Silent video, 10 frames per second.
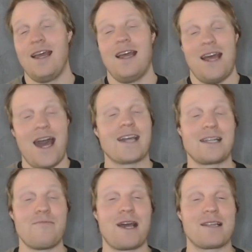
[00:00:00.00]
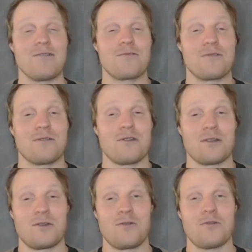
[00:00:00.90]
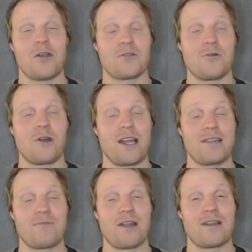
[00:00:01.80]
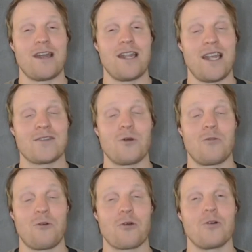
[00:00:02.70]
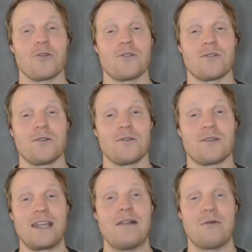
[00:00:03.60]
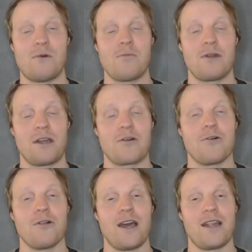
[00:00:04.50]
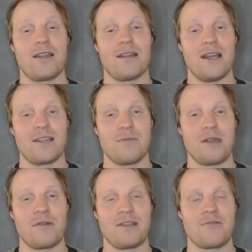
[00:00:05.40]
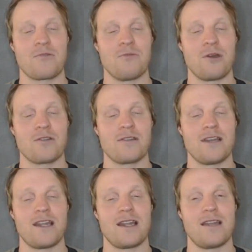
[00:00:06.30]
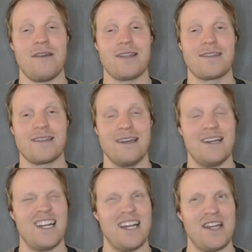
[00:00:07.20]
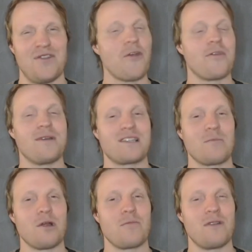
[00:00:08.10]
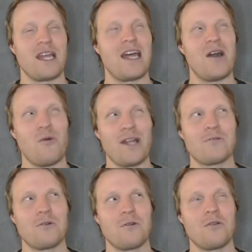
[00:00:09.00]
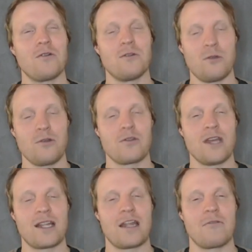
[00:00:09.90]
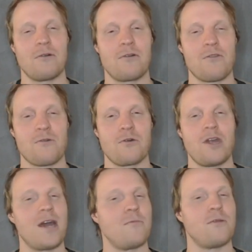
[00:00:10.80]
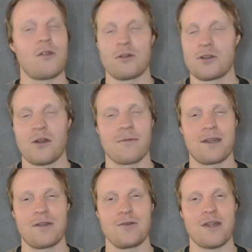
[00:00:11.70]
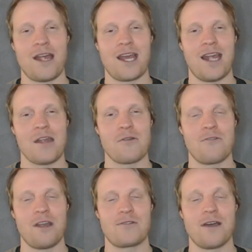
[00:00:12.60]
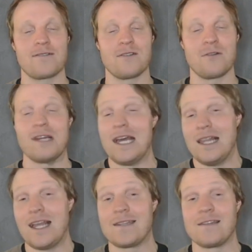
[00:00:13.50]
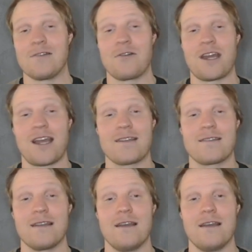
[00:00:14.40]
I actually backed Luton to not score against Brighton, and they scored 4 goals. So Steele with 1 point in goal and Estepena with 0 points in defense. Not the best double up. Away to Luton at Kenilworth Road. I'm not sure I'm going to do that again in a free draft. So lessons learned, I guess.